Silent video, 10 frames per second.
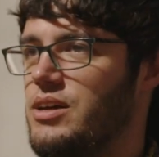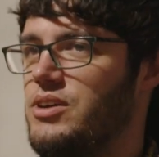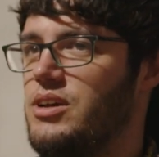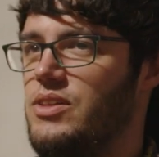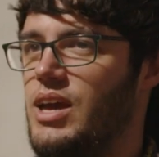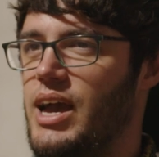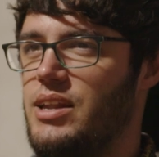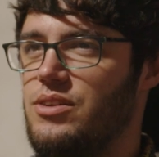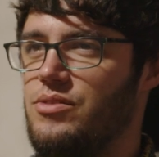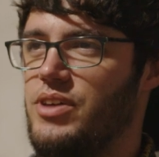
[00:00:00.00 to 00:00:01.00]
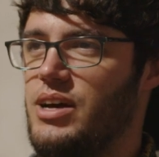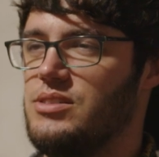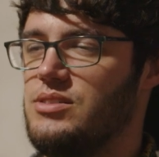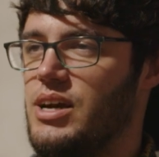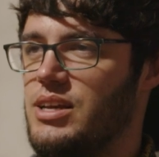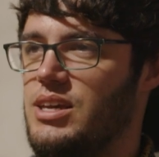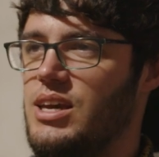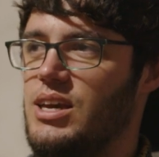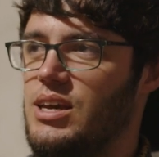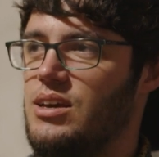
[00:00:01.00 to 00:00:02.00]
I think at the end of that
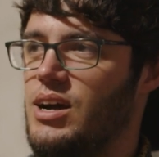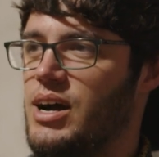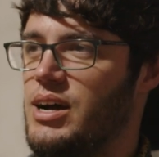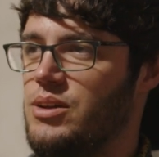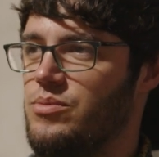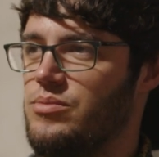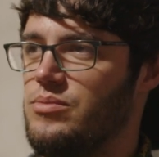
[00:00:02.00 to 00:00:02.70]
year, I